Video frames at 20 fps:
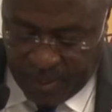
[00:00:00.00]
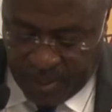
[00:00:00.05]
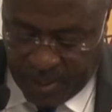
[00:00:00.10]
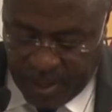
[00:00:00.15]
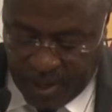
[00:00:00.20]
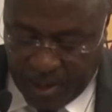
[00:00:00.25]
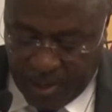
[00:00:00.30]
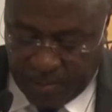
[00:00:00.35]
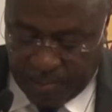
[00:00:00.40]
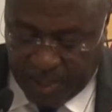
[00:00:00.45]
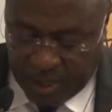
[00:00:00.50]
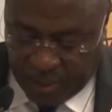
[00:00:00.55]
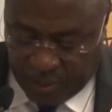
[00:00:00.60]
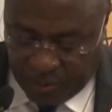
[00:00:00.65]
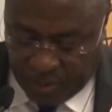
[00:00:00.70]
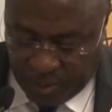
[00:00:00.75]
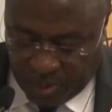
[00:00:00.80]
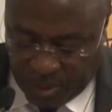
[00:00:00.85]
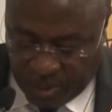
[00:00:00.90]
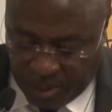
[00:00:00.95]
Then
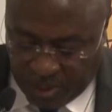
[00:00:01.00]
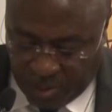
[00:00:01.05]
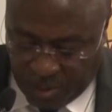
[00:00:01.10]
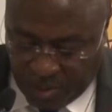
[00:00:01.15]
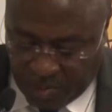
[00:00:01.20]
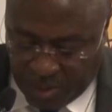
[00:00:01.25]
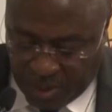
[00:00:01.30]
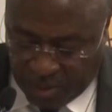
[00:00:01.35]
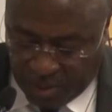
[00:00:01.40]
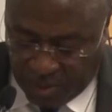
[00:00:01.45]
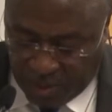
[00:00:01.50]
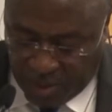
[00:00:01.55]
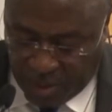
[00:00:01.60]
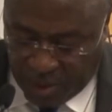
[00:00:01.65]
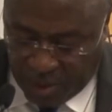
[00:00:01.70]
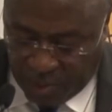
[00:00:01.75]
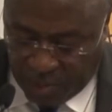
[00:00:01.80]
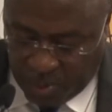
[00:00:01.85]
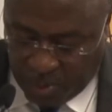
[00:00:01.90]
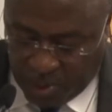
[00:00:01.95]
peaceful settlement of
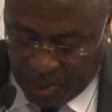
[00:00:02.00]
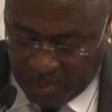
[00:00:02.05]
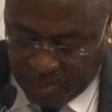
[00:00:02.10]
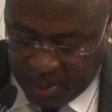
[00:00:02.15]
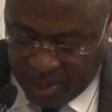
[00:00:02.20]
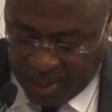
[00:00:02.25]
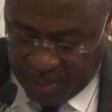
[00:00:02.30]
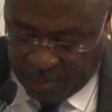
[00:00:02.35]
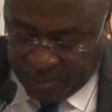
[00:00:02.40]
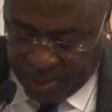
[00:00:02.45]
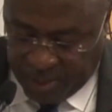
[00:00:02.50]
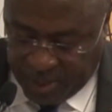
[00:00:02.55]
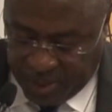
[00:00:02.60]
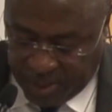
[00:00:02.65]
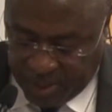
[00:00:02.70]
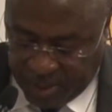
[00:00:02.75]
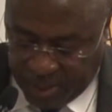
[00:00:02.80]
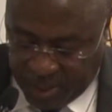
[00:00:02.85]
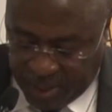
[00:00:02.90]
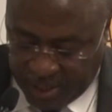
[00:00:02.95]
disputes by
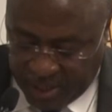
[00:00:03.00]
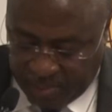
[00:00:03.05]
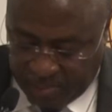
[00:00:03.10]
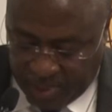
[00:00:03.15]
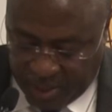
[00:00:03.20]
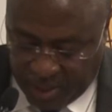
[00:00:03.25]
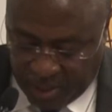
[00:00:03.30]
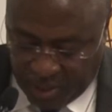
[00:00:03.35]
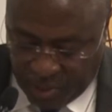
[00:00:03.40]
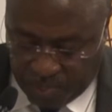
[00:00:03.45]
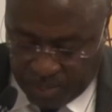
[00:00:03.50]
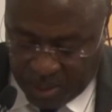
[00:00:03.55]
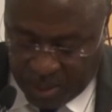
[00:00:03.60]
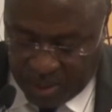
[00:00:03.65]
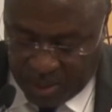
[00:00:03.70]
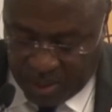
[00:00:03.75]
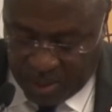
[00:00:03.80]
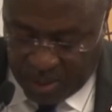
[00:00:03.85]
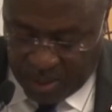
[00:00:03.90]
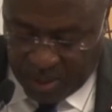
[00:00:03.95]
Africans as a pillar to
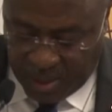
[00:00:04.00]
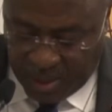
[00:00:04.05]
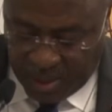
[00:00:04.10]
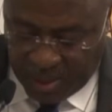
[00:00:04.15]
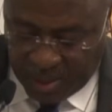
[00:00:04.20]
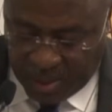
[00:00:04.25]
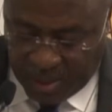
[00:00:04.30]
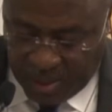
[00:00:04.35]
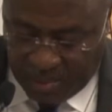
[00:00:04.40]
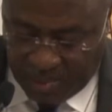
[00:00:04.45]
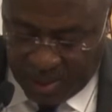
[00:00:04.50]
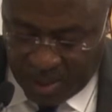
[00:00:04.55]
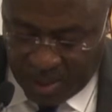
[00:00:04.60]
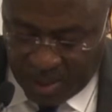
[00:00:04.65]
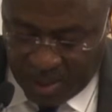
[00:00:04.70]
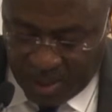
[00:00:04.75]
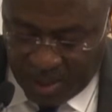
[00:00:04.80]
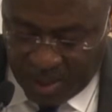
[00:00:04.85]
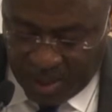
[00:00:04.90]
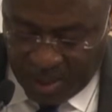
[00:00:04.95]
peace and
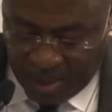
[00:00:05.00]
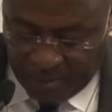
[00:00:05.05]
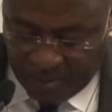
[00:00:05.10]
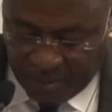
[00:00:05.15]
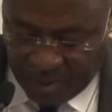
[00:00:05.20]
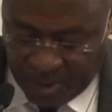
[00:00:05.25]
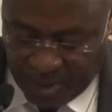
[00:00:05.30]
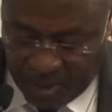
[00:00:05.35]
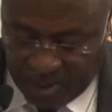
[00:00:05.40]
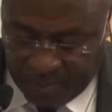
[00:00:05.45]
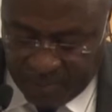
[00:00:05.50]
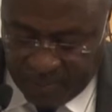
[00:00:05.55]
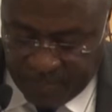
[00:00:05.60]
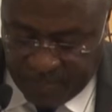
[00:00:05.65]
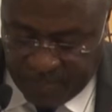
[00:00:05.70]
stability in Africa.